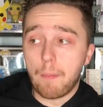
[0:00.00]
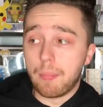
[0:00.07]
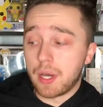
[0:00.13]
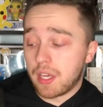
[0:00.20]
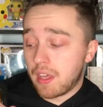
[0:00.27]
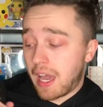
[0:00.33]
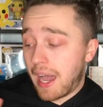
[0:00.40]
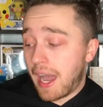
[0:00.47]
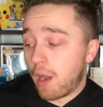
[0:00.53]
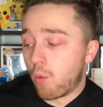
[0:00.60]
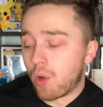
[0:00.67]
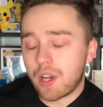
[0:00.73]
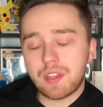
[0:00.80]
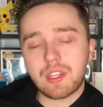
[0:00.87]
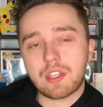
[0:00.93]
but I
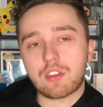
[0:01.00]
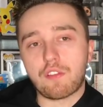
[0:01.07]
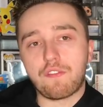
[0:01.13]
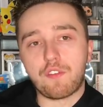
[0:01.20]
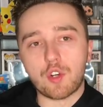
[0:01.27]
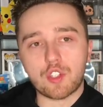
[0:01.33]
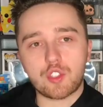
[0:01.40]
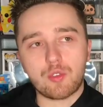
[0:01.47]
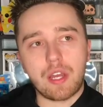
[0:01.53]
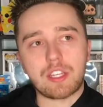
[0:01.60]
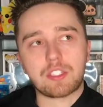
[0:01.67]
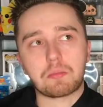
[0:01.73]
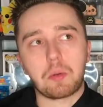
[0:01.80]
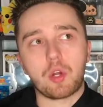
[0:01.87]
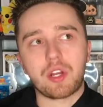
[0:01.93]
wanted to get the first
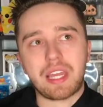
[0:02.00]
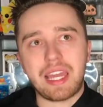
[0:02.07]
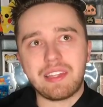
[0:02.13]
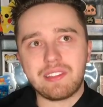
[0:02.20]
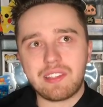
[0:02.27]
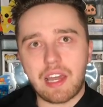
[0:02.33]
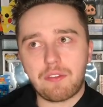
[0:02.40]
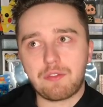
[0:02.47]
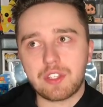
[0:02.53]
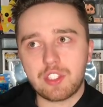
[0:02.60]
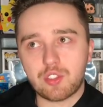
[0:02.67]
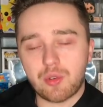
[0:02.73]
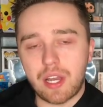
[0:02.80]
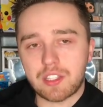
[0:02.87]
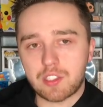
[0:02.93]
Jurassic Park and definitely
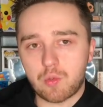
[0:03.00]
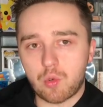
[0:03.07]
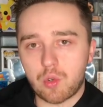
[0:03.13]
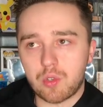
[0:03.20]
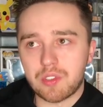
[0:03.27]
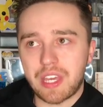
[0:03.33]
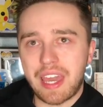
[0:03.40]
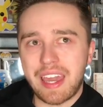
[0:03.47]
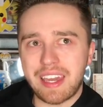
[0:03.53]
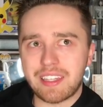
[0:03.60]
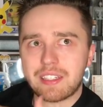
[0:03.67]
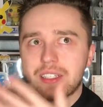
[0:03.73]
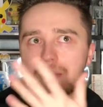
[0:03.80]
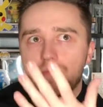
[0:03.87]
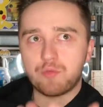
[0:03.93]
Jurassic World and